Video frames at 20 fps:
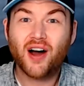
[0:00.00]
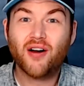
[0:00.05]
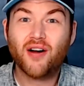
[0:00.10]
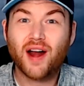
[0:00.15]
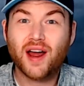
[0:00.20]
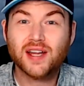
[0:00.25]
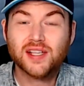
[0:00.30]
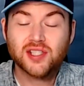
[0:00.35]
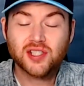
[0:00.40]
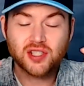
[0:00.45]

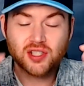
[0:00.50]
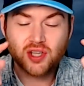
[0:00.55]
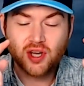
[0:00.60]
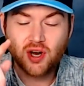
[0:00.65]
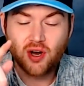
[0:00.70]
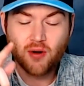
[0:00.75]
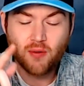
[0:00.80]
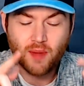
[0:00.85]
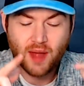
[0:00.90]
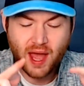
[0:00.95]
right,
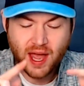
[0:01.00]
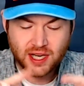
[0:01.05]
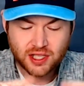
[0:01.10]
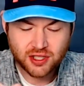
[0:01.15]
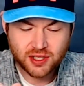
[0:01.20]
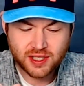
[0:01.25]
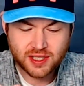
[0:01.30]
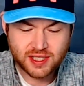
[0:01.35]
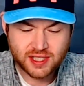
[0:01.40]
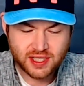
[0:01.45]
so as you
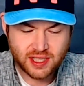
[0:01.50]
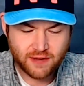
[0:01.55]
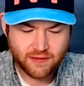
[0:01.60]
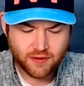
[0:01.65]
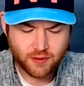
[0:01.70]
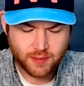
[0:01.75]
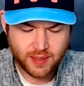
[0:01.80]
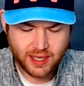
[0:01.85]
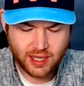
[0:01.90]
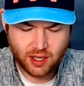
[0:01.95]
can see
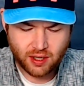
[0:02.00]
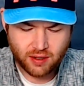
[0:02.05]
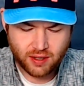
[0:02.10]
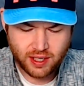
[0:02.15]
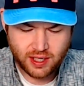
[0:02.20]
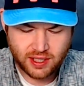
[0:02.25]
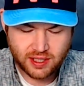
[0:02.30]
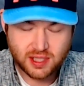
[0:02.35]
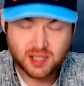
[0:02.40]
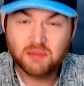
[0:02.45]
from here,
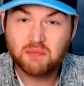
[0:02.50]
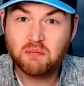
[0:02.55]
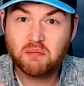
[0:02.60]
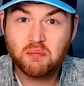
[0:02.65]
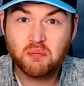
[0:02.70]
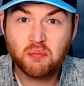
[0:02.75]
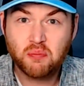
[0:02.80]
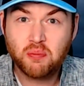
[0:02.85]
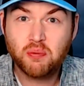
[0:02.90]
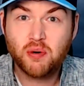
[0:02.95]
it's
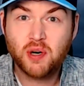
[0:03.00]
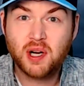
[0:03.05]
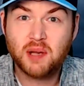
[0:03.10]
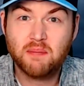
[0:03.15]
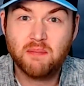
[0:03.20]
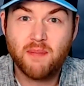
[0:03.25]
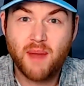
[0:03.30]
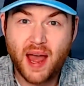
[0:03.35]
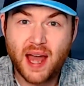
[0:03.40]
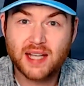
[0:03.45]
pretty
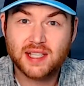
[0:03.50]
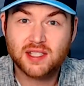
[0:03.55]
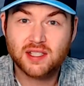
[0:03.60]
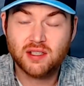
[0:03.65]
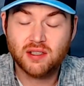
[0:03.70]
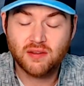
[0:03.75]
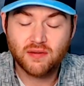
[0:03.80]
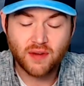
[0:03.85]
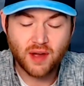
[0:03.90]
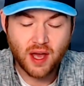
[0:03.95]
massive.
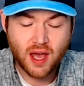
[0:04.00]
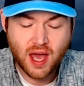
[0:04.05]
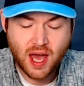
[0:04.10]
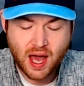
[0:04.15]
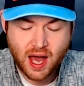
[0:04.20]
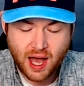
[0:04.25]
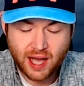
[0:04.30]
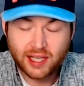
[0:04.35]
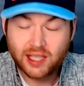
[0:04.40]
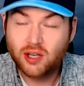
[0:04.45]

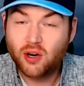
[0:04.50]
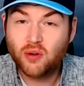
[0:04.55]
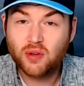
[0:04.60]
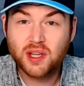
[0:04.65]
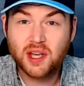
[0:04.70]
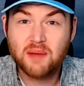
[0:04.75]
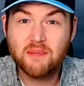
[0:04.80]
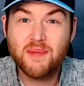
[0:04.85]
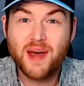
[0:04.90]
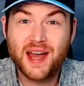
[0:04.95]
I can only
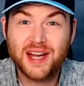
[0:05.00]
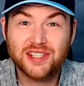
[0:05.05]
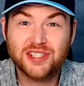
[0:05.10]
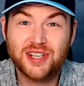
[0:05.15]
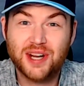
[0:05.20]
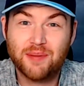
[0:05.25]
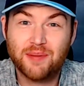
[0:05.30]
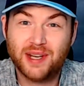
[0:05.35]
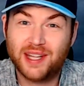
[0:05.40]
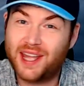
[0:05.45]
imagine
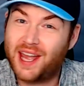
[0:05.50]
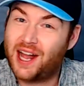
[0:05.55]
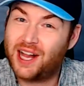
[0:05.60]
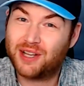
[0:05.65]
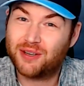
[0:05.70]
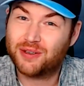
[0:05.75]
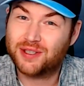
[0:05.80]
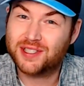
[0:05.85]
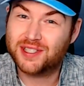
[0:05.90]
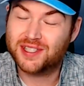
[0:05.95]
how many
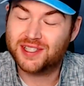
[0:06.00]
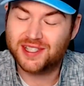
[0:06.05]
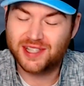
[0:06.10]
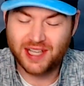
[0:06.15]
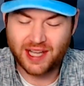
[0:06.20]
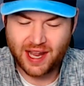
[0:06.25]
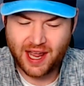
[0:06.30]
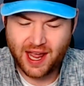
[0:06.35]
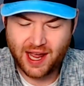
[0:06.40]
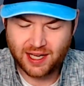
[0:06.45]
calories this
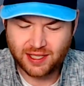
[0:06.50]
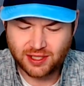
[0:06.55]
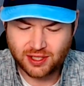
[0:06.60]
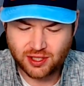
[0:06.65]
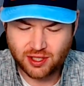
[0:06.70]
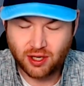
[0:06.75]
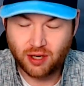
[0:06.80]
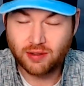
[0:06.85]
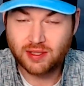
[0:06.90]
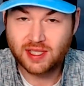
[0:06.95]
thing has,
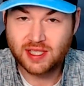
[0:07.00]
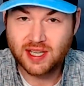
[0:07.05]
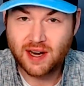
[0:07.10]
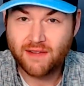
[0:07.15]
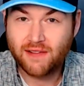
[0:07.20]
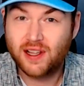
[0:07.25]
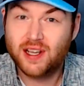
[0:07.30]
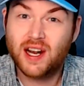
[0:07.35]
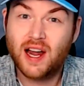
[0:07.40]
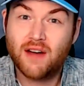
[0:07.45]
so it's
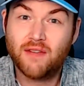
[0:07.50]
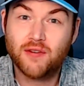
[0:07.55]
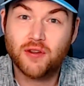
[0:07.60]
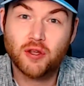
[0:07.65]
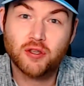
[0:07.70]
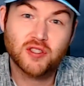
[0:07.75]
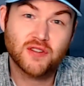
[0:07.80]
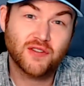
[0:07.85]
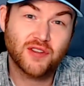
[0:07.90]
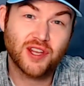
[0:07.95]
definitely not for
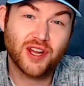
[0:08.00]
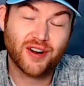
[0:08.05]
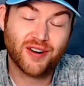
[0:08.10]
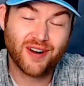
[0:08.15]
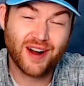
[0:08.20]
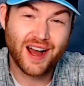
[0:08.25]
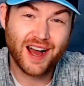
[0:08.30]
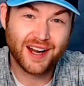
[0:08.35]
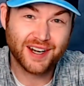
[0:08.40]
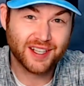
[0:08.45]
those of you that are
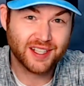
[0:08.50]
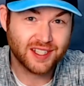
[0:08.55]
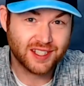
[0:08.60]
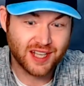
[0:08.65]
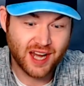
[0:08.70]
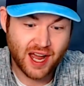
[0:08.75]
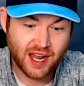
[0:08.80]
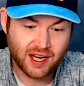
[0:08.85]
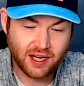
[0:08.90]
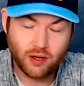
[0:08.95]
on a
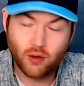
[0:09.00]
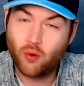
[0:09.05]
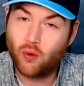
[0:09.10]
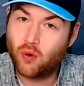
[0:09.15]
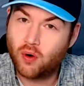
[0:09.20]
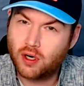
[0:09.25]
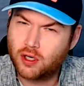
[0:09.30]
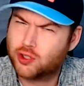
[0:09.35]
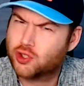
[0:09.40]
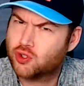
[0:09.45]
diet
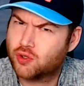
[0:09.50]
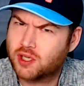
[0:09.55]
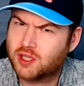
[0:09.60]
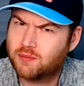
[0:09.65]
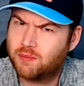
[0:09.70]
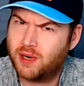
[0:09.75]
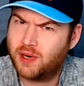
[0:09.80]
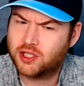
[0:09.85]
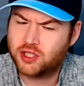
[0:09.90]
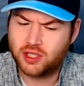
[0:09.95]
or a strict
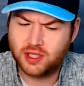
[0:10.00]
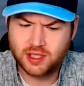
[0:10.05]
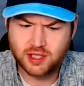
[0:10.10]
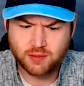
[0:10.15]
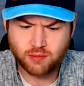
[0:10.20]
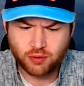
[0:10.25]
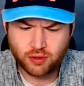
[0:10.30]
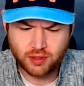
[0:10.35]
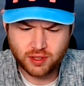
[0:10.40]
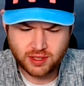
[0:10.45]
budget.
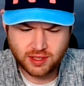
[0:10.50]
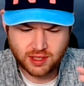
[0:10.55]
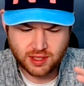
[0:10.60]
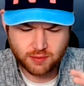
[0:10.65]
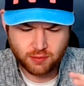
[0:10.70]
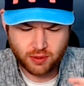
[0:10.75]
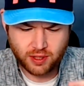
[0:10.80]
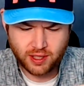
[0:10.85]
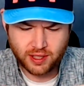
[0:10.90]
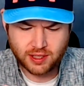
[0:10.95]
It's
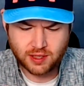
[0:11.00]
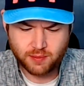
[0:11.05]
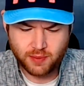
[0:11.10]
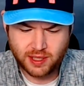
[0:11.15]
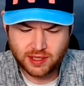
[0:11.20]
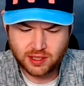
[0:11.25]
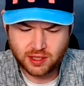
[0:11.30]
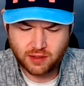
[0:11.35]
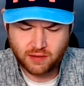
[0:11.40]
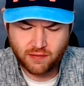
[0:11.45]
pretty
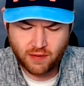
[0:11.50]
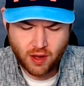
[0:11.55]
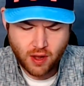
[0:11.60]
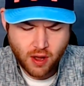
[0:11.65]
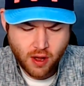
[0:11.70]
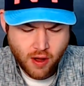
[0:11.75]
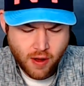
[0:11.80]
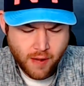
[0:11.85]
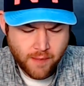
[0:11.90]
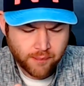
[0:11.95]
expensive.
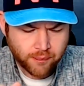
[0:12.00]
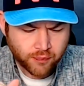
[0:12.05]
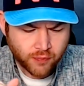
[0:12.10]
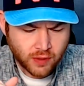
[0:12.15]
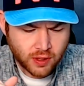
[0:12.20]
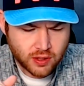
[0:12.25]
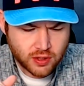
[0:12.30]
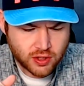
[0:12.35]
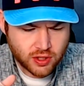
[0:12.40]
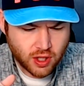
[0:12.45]

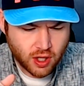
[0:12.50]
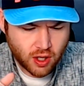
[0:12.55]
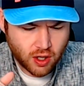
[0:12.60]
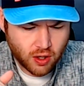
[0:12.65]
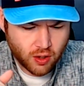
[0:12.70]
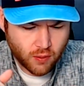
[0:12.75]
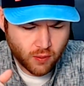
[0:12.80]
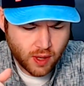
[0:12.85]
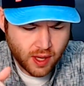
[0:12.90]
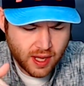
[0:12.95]

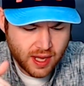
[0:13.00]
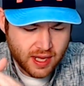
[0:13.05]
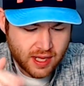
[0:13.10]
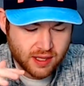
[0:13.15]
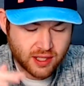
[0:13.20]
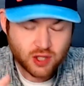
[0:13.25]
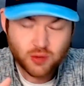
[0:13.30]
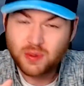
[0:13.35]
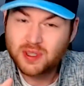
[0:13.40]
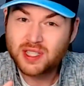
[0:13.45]
So
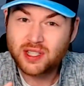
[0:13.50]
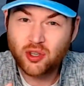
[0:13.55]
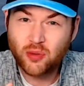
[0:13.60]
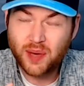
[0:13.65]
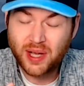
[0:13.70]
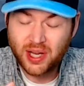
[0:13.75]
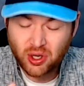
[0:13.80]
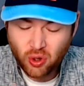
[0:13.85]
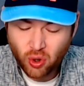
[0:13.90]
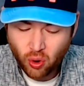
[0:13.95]
this one's a little
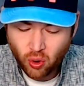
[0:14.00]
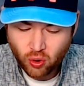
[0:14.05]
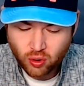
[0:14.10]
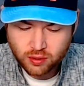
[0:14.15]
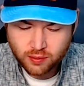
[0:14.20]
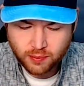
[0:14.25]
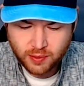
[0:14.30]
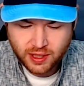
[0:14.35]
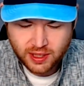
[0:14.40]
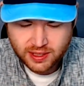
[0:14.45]
bit cold
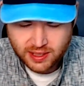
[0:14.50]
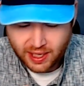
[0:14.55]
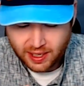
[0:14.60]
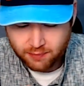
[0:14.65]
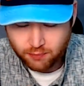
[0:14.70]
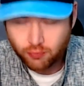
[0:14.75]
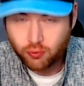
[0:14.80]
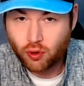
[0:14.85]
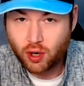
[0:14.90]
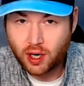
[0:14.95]
because I
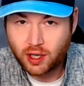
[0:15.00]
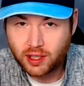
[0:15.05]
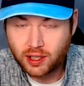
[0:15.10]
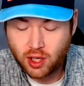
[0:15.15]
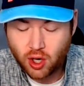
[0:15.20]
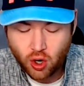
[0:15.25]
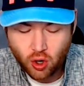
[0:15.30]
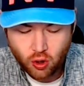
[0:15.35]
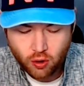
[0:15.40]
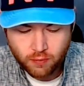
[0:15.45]
brought it
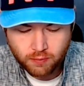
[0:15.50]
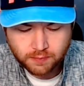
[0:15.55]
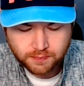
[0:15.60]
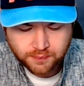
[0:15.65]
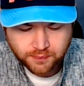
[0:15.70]
home,